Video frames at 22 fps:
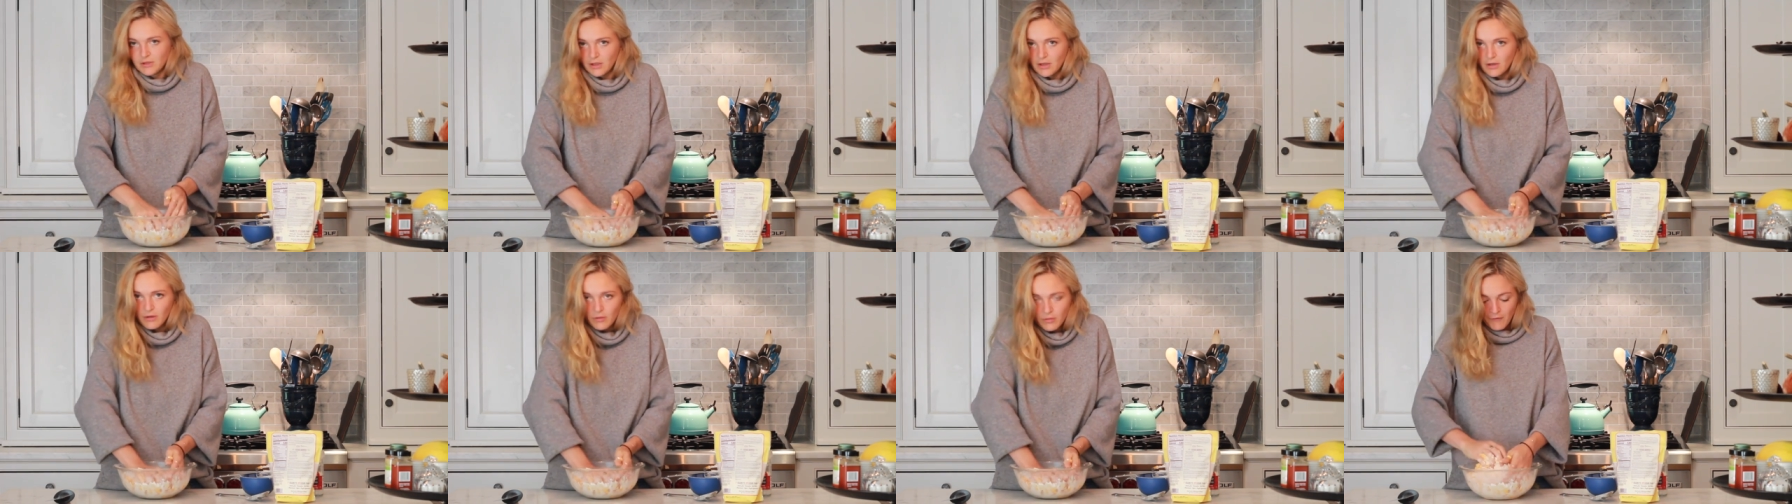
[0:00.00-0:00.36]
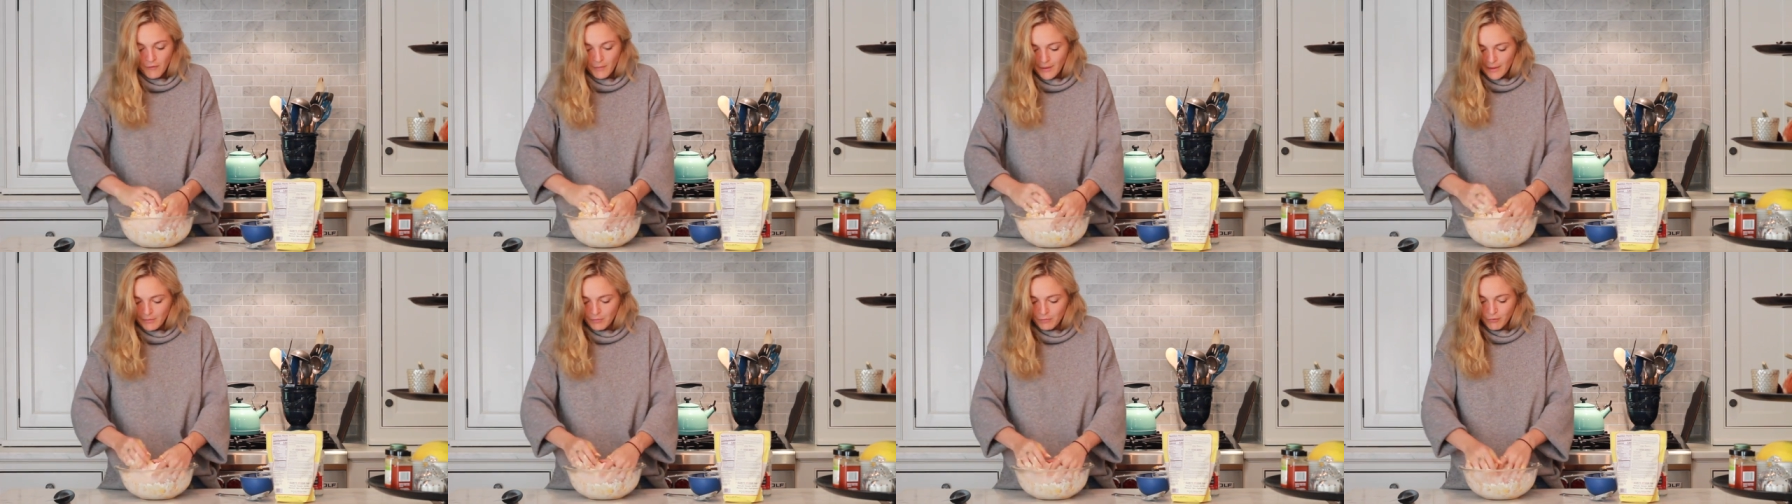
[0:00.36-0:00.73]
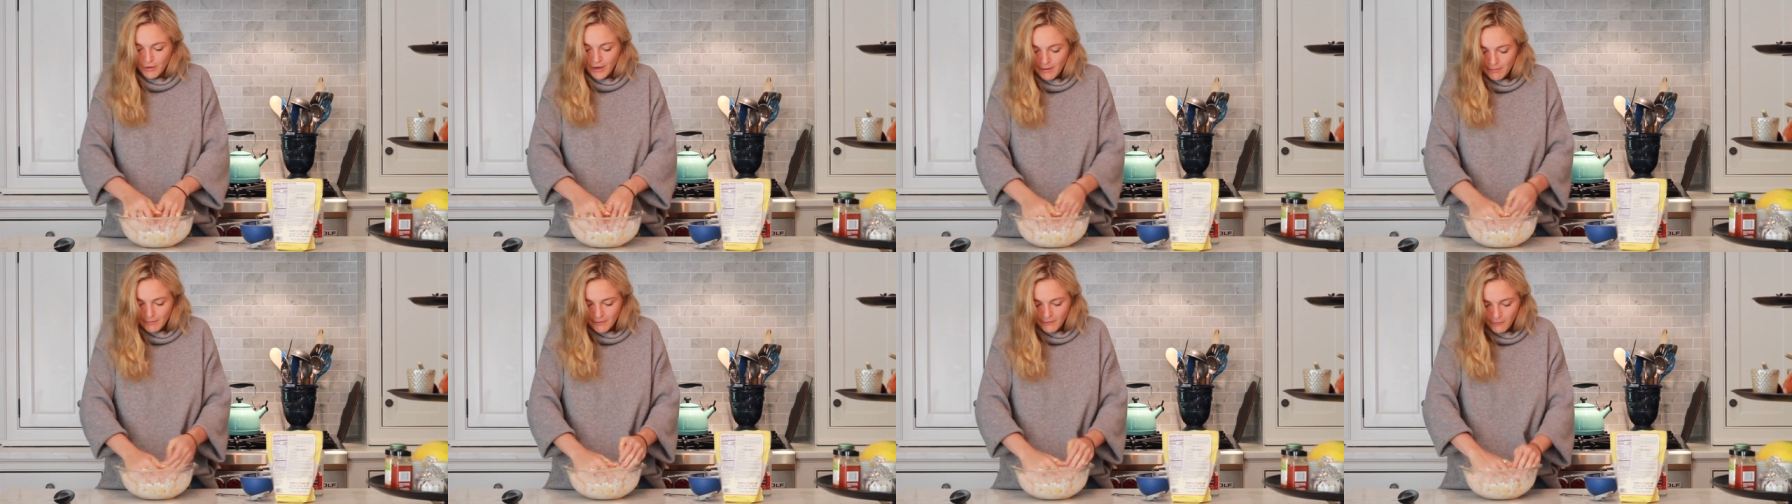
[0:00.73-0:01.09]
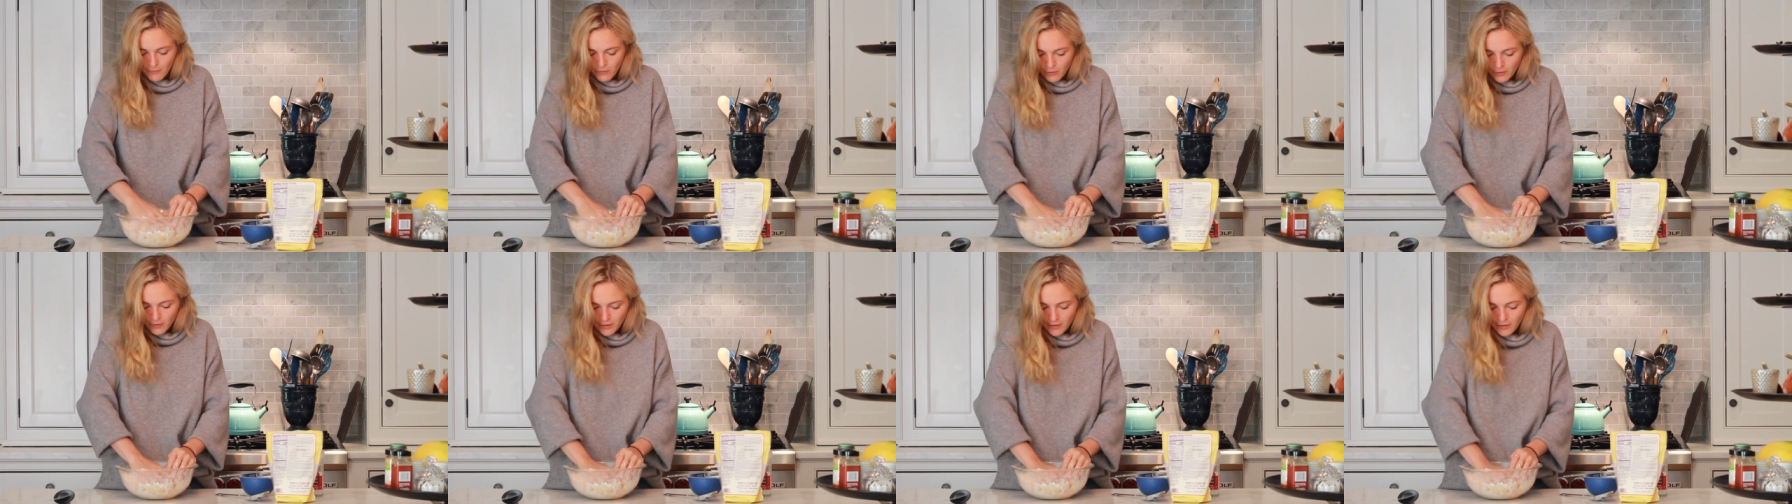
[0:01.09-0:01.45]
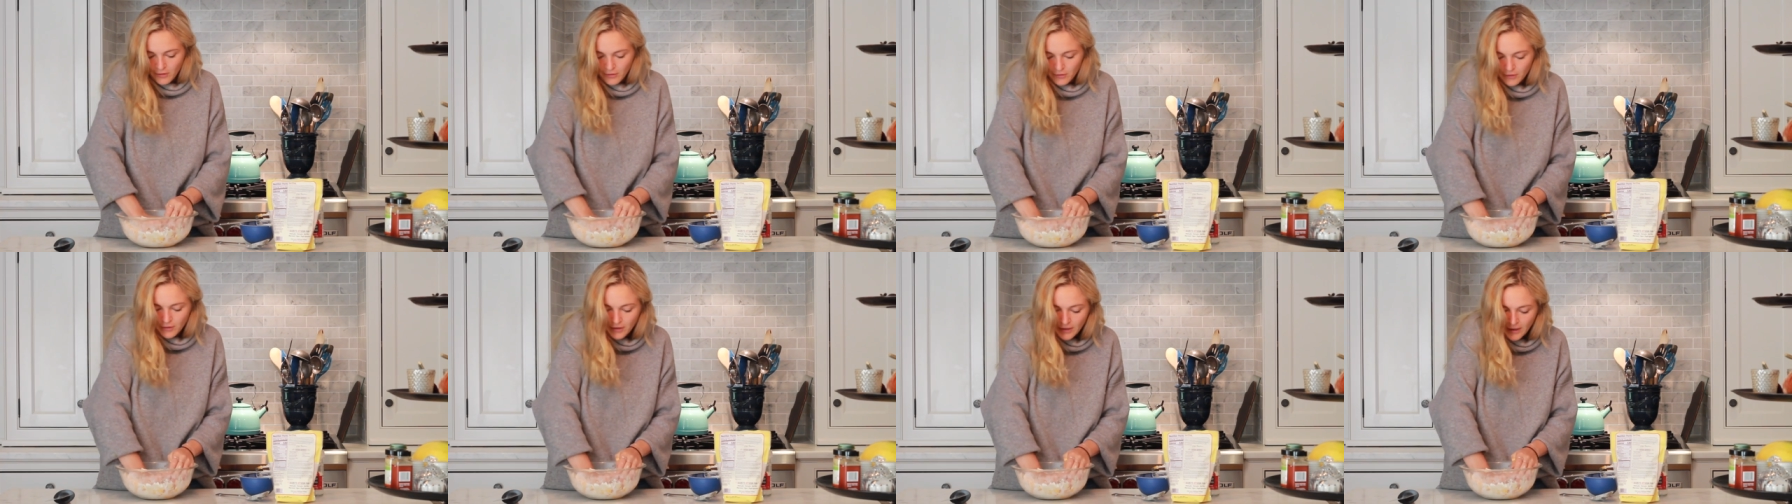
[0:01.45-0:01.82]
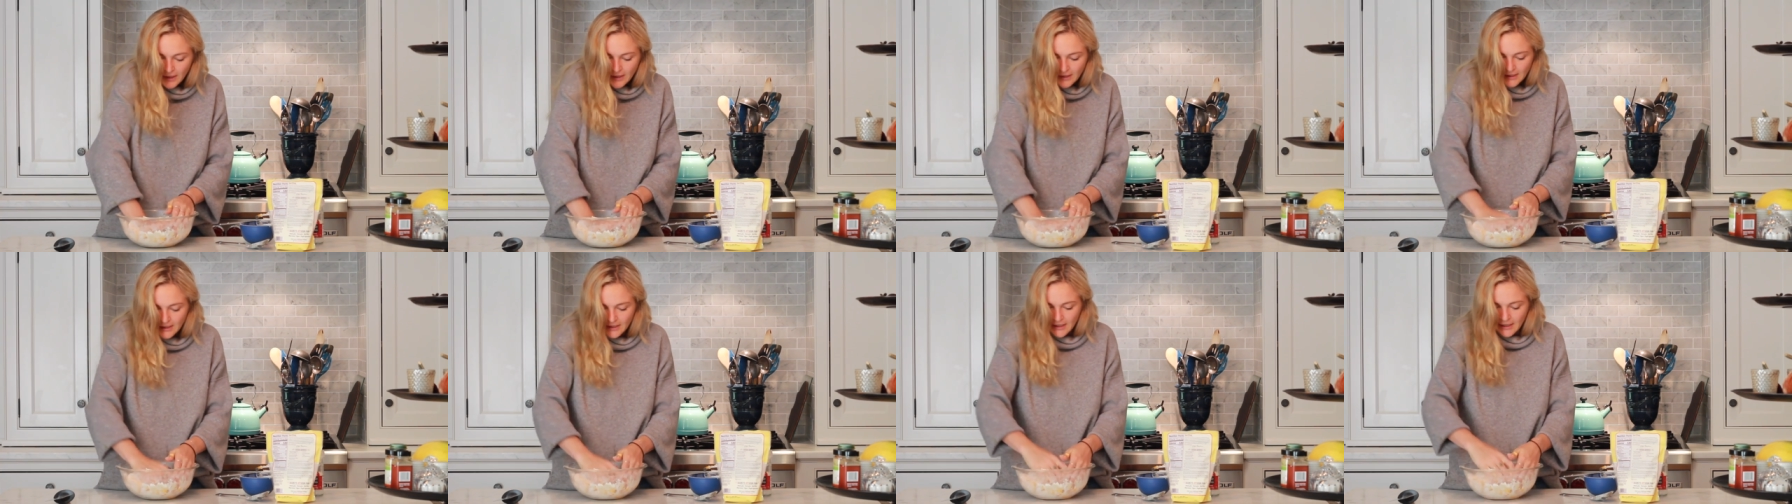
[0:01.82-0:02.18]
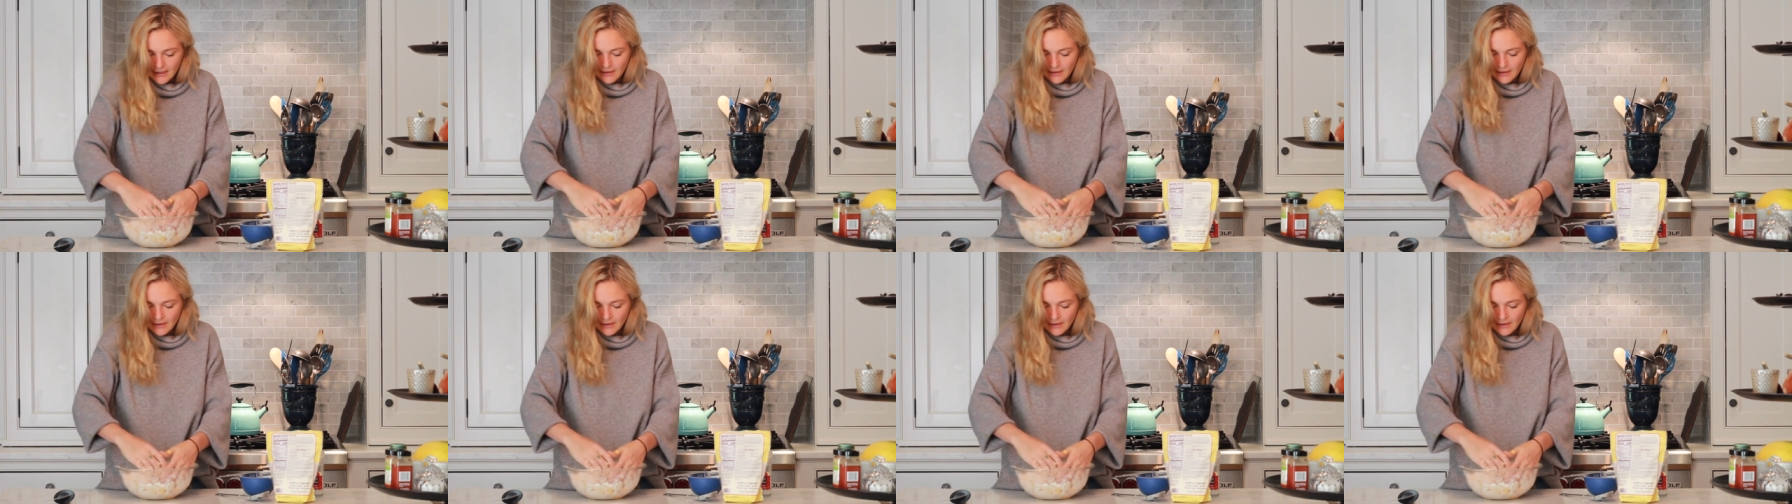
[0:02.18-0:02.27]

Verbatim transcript: Have you ever made bread before, or any